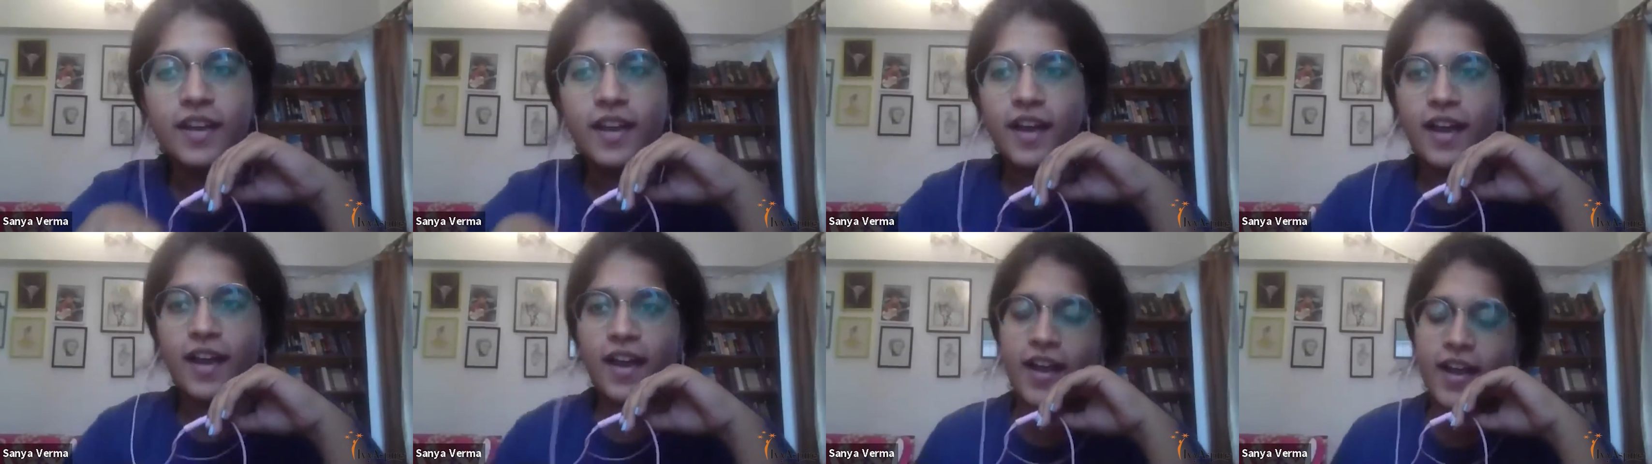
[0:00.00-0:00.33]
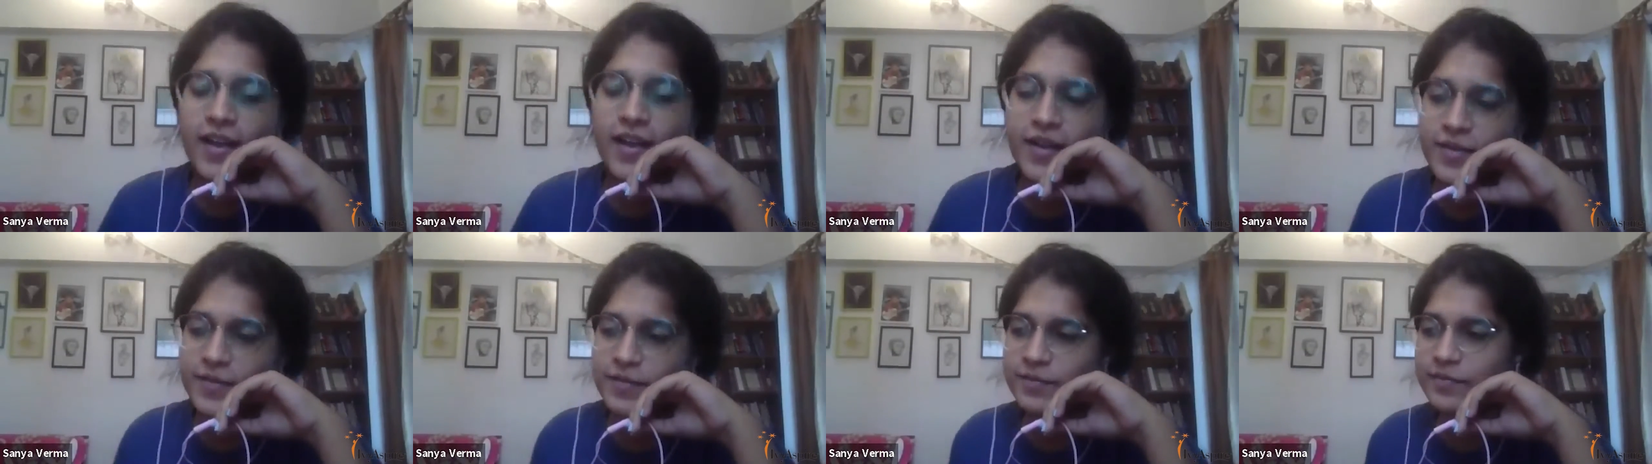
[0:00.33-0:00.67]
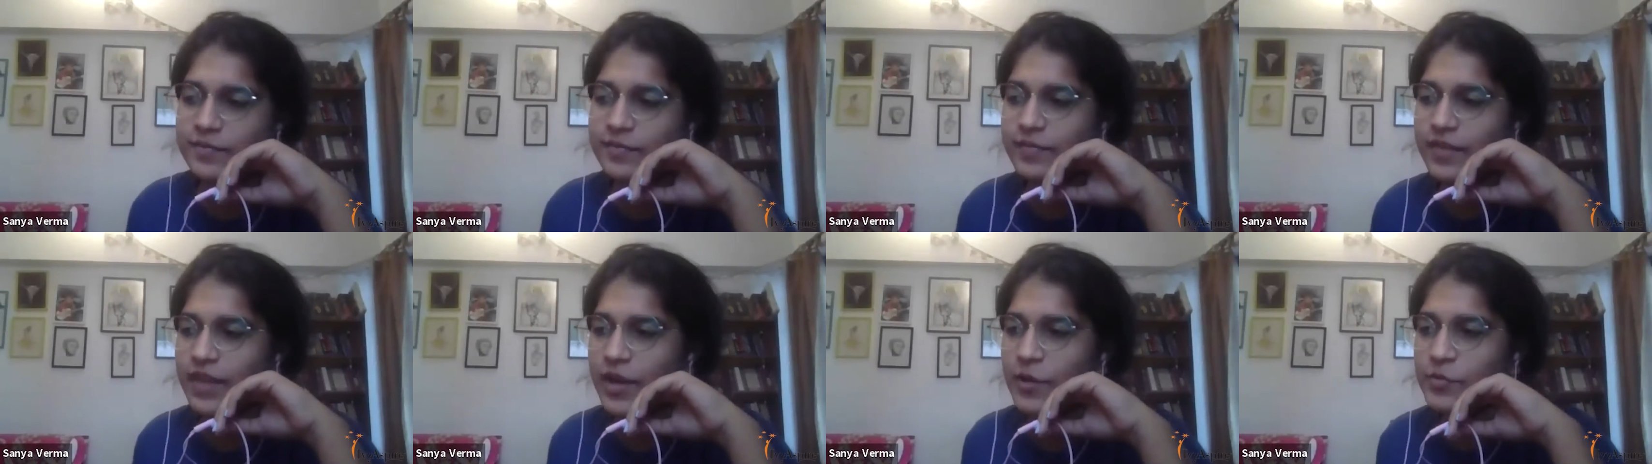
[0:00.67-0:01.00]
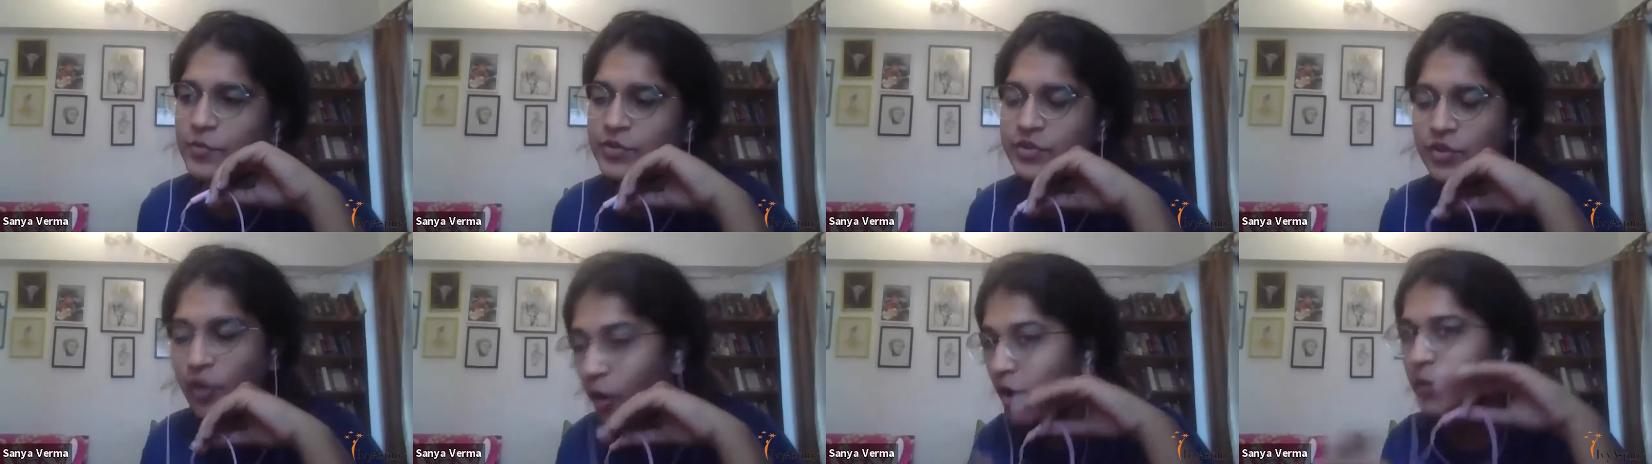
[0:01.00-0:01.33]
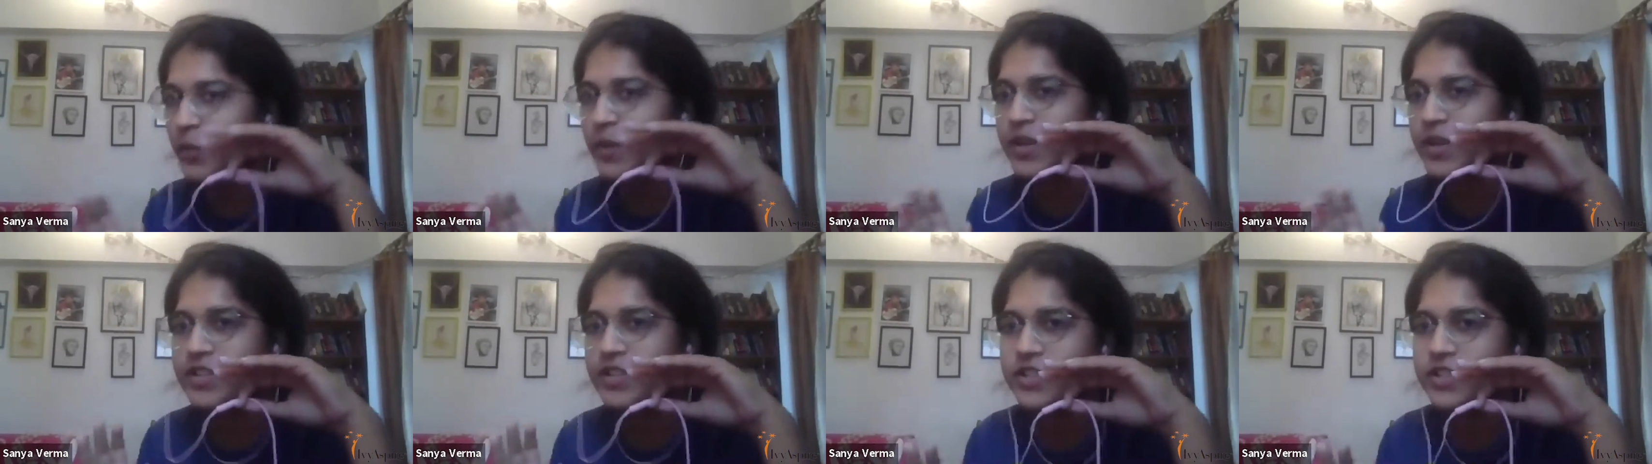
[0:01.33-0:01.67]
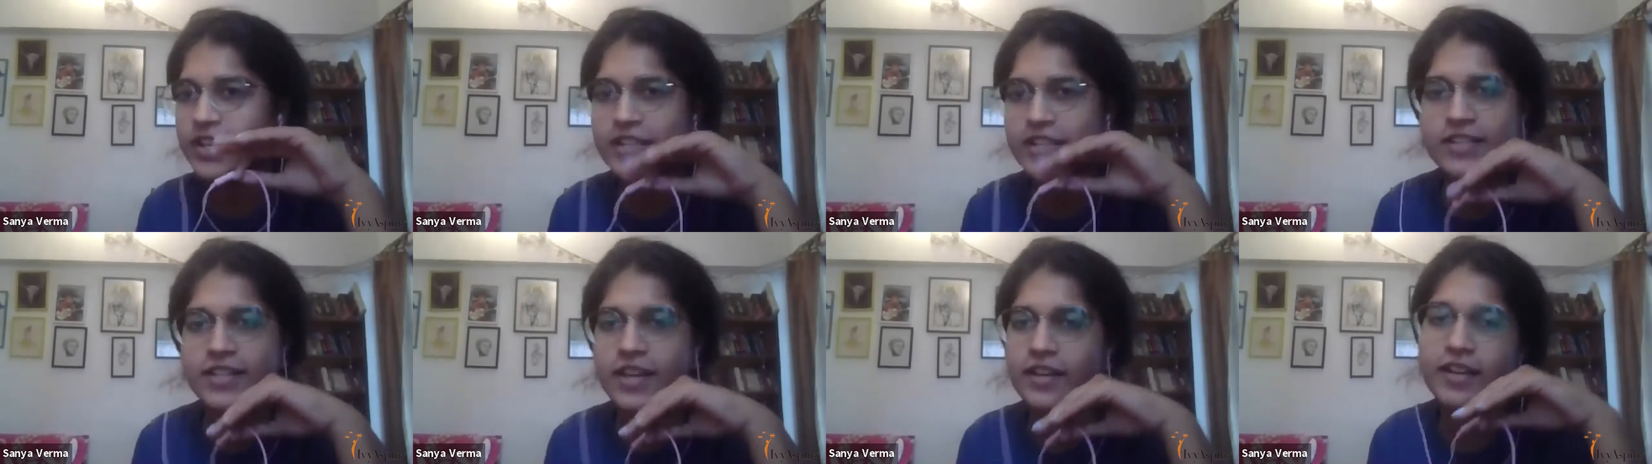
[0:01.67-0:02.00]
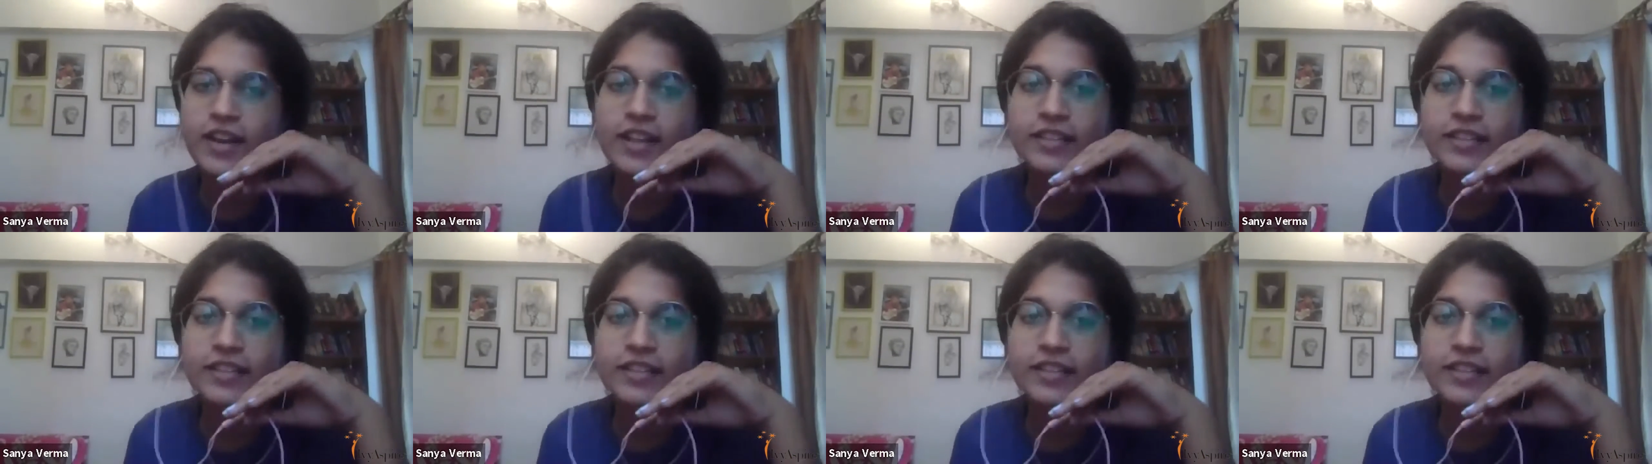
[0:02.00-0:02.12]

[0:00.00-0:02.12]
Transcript: I was always stressed out.